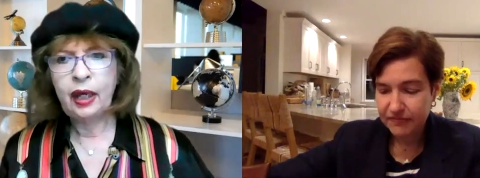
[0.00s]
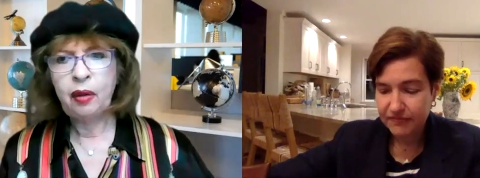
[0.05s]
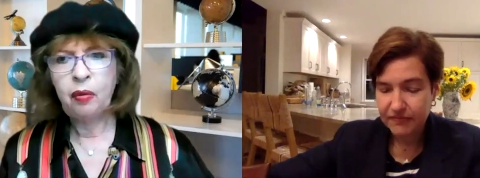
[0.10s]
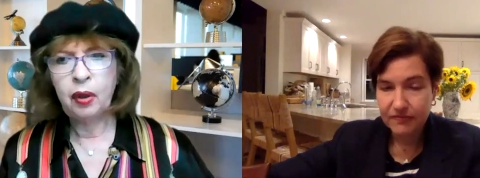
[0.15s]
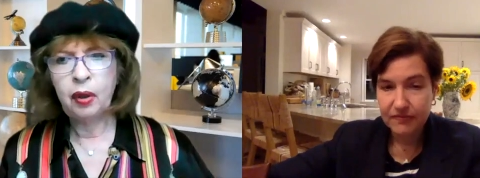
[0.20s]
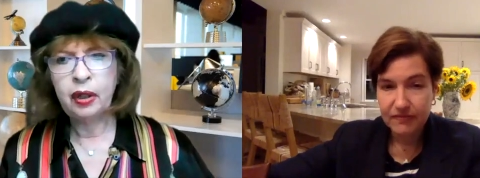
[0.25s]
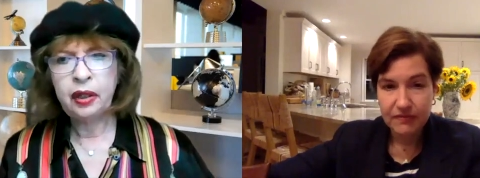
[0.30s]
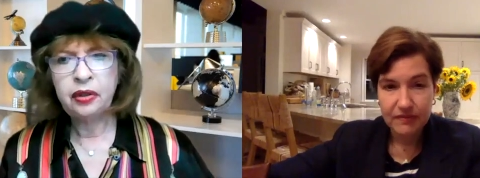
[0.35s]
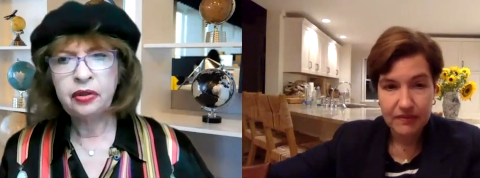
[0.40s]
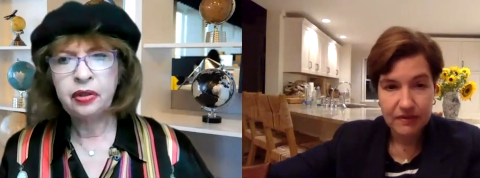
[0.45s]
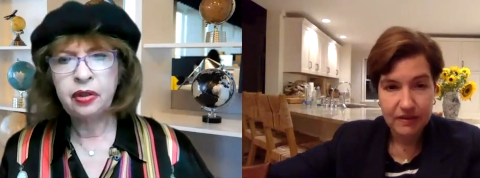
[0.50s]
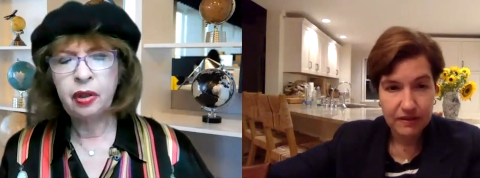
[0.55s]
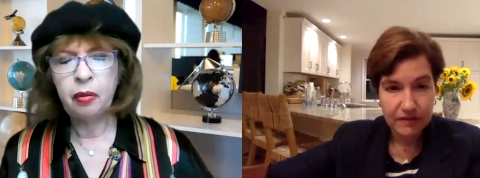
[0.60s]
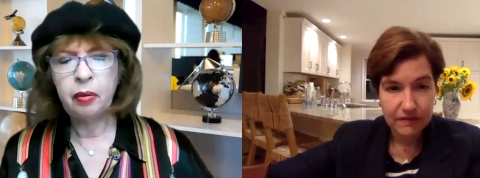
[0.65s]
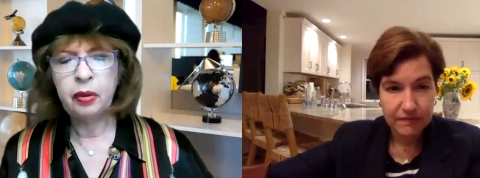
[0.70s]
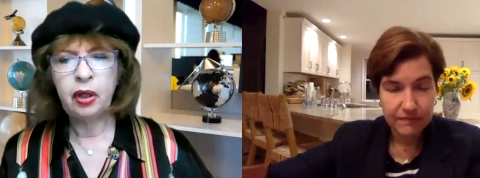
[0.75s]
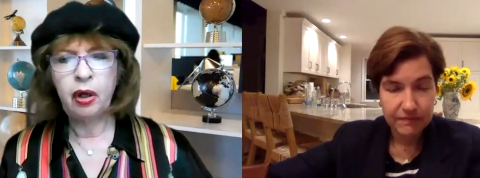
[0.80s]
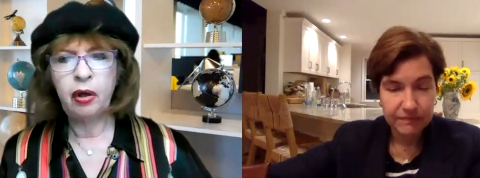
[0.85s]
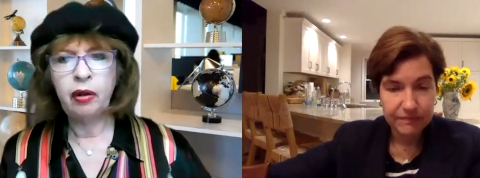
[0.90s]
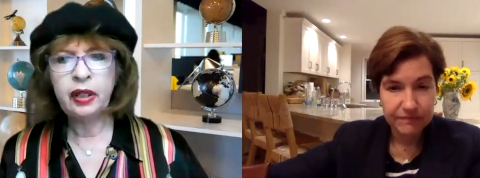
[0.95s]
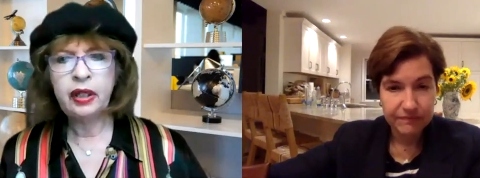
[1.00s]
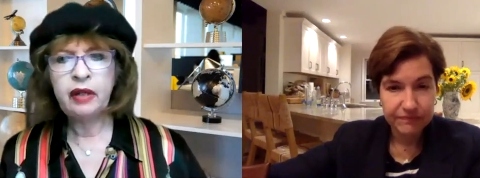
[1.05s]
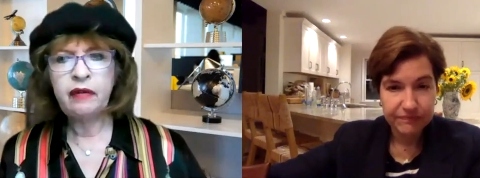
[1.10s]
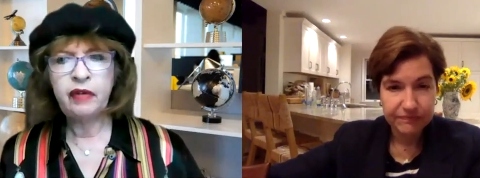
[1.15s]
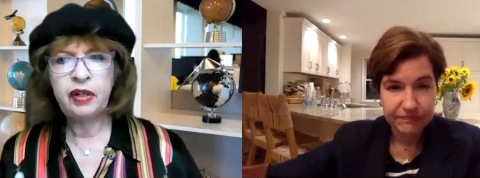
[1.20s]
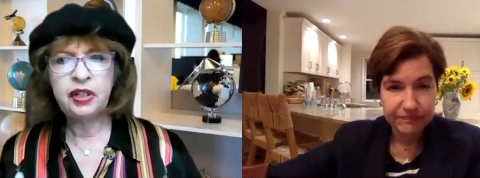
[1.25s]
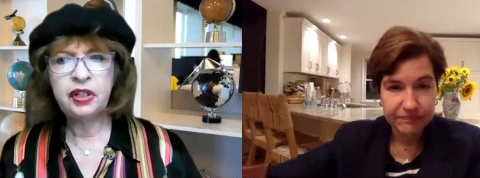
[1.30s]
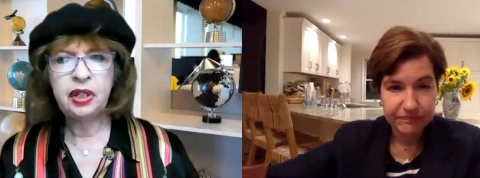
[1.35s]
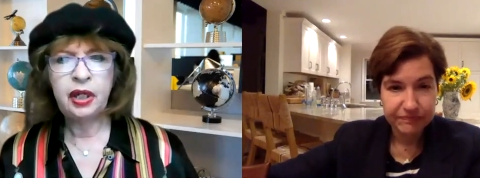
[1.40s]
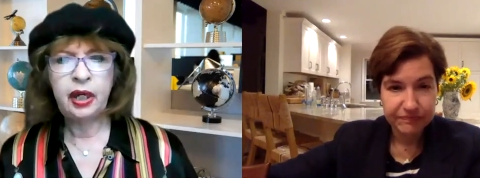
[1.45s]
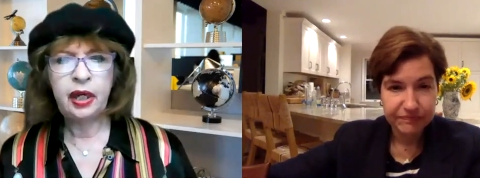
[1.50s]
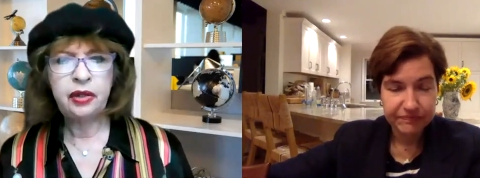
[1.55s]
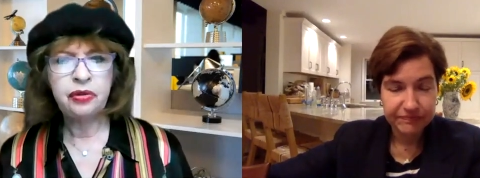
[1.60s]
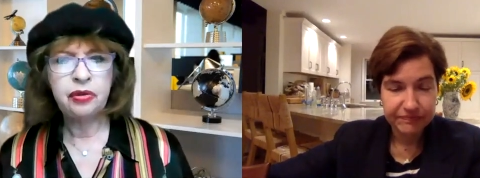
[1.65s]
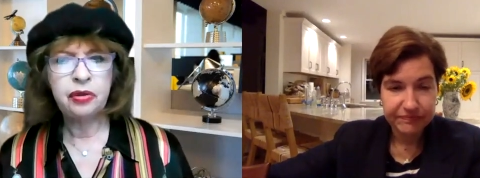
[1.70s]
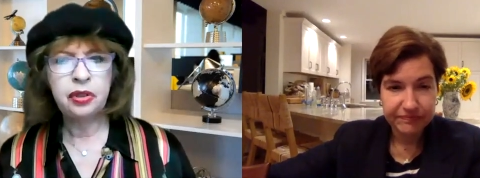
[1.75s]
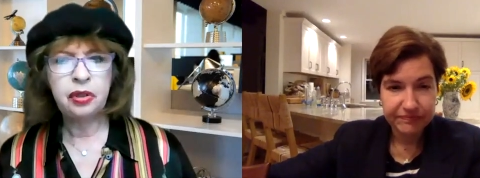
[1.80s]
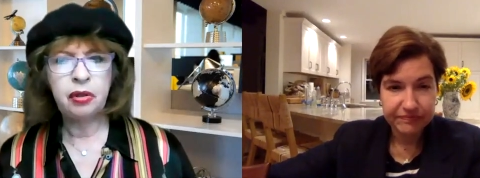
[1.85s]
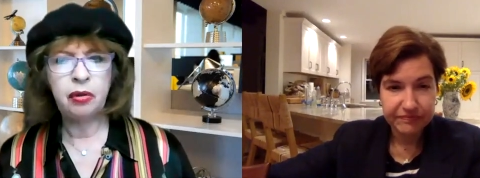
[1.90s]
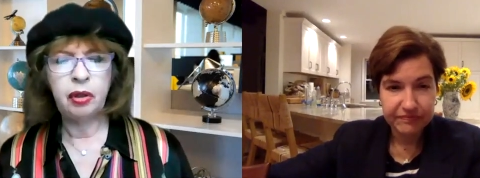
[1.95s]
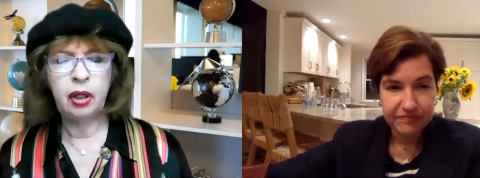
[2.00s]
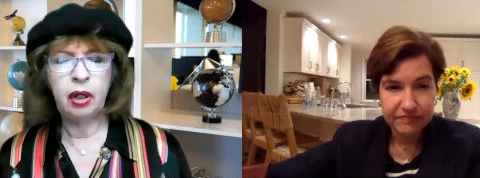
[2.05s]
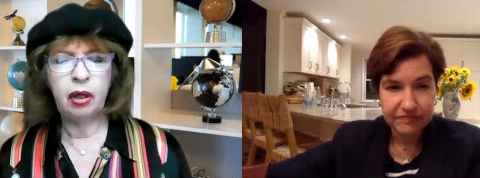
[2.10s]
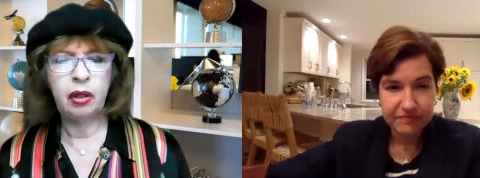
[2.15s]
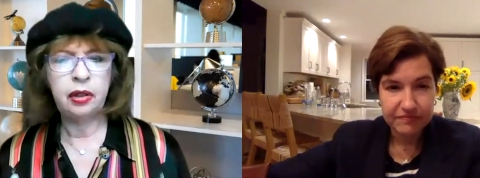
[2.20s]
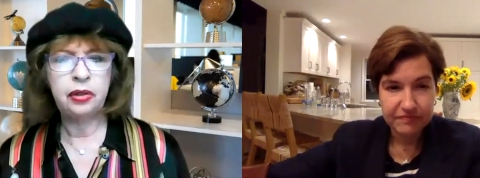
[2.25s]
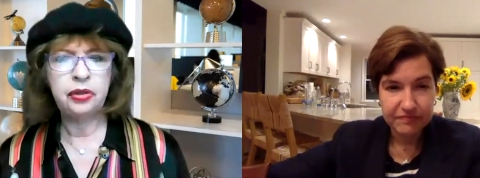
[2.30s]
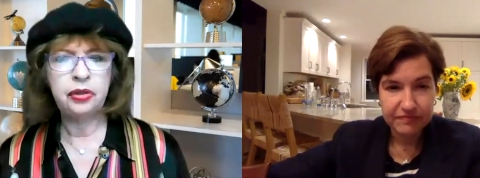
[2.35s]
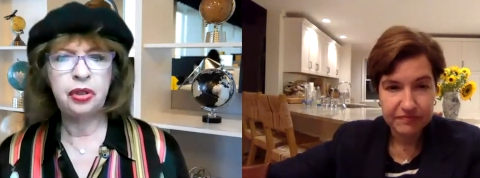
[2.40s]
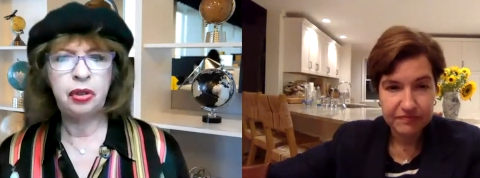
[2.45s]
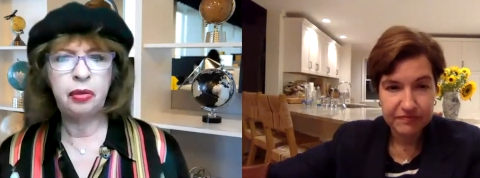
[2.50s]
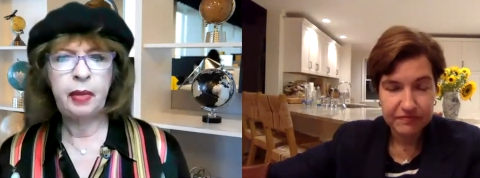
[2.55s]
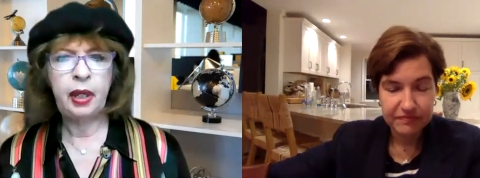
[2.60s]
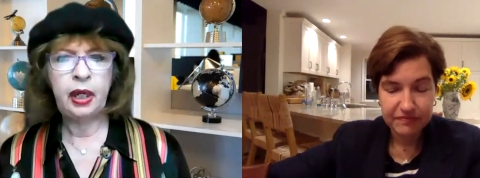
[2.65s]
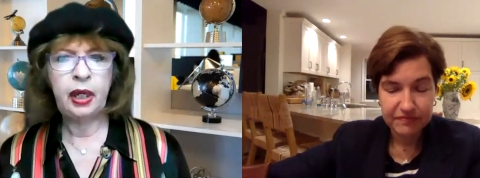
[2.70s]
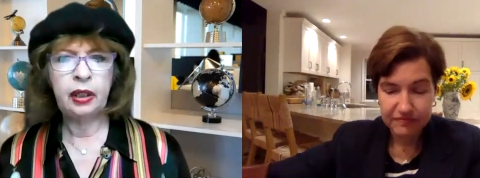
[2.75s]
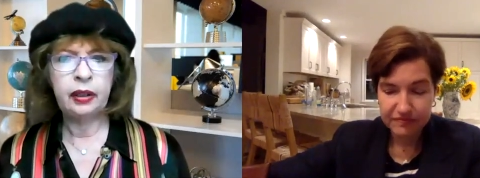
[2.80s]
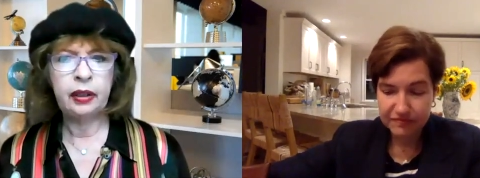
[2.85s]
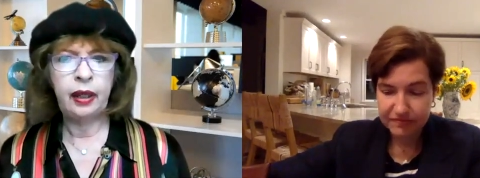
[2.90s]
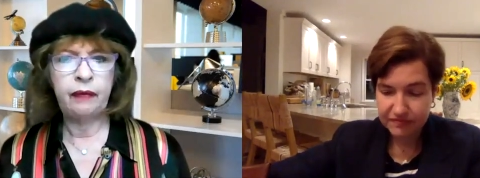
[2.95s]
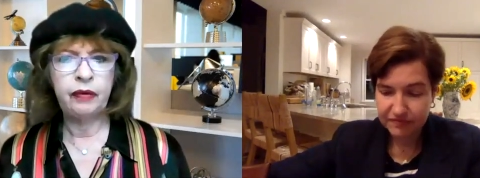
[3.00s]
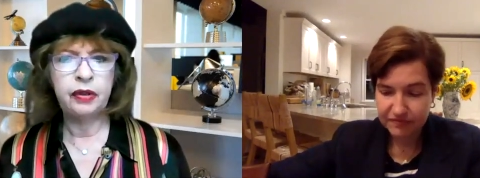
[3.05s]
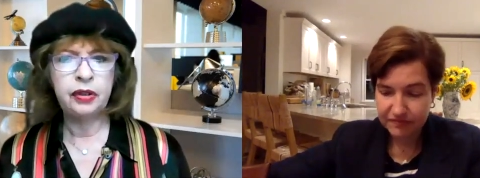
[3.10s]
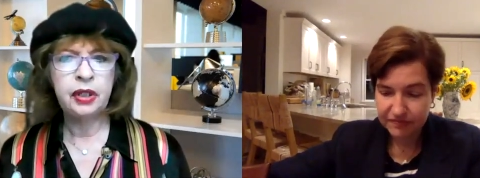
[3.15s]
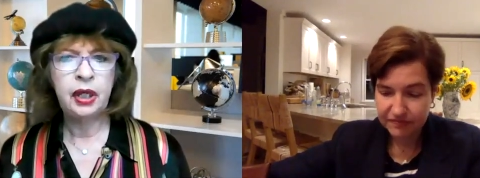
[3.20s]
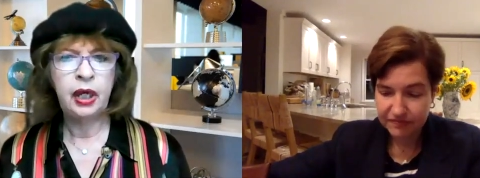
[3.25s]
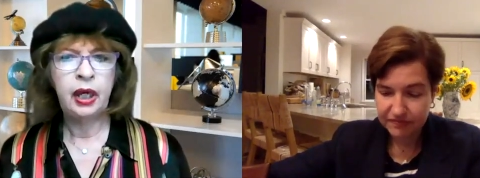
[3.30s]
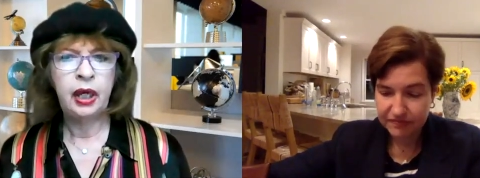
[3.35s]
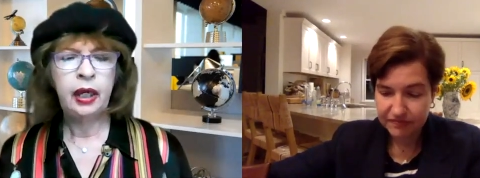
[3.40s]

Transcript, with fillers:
Speaker 1: wanting to know with all the investigations going on at so many levels,